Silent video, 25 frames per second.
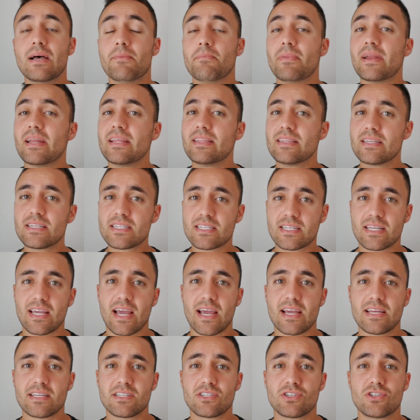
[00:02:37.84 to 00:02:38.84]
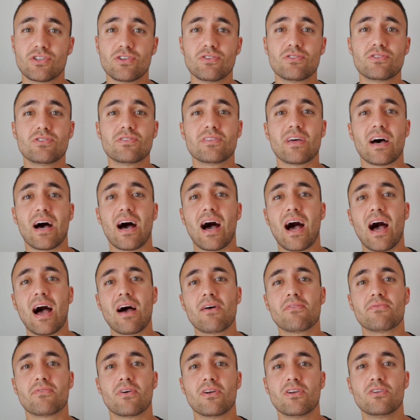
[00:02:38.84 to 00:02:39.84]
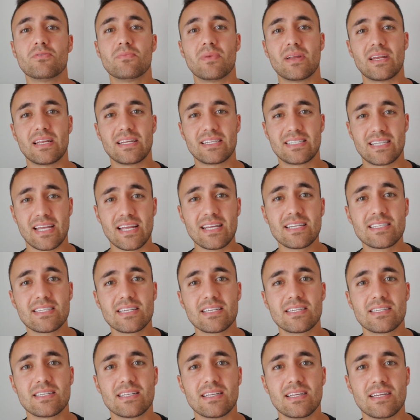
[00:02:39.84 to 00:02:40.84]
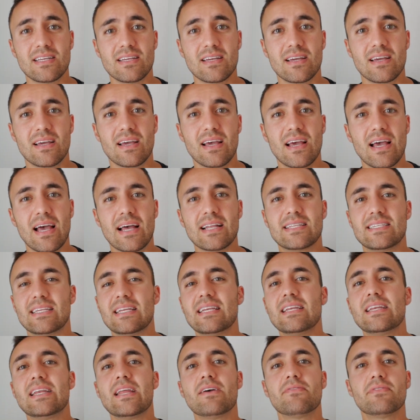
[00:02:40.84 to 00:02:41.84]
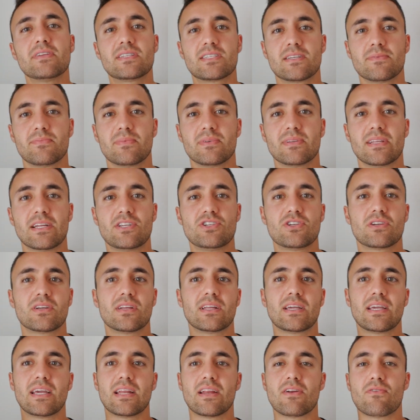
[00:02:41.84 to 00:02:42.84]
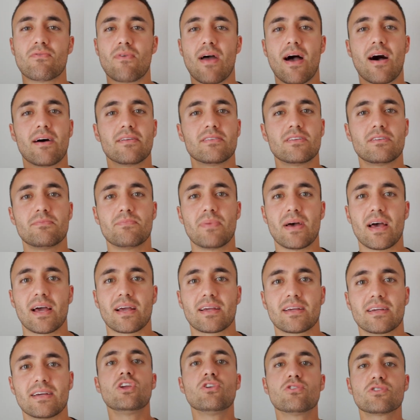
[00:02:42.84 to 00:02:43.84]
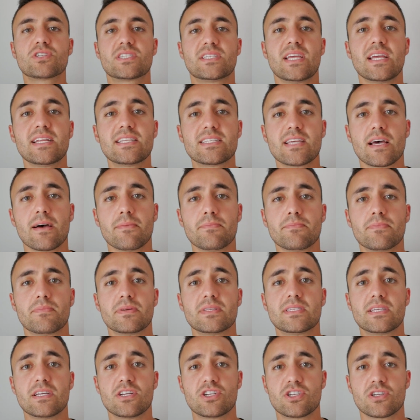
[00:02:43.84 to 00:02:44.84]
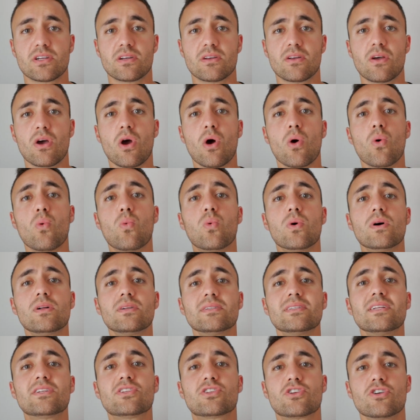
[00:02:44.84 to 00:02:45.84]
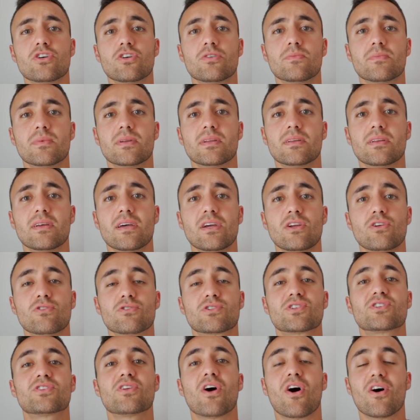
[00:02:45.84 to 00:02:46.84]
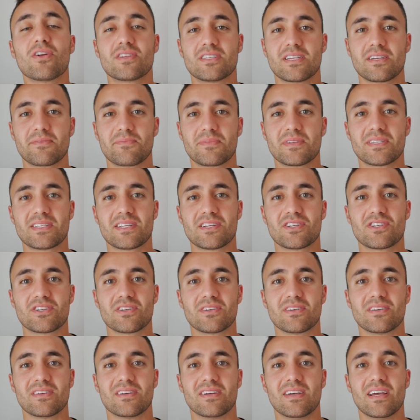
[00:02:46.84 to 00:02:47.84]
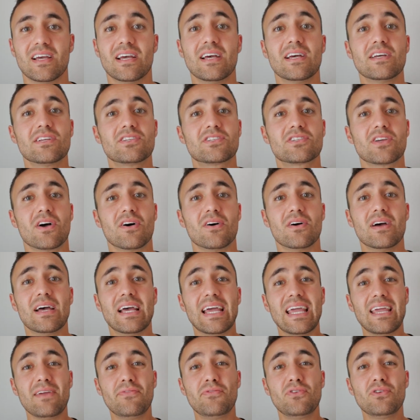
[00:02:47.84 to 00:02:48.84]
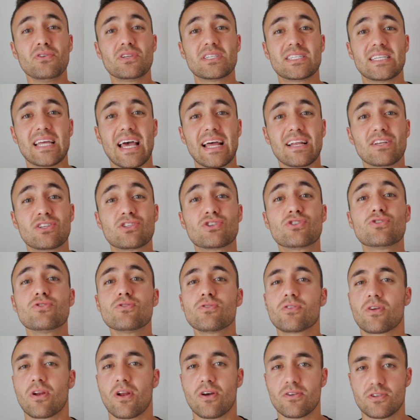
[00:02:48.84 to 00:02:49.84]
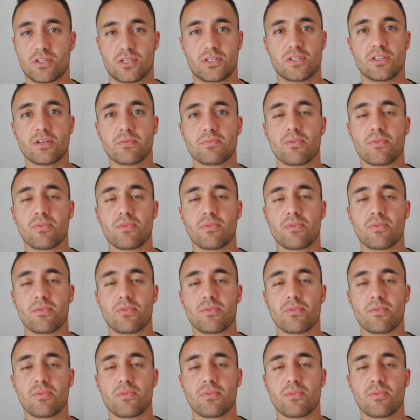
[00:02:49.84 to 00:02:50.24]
But in this case, due to the high volume and intensity, it's inevitable that you're going to get a rounded back. Your setup position will determine your starting position. So if you stand too close to the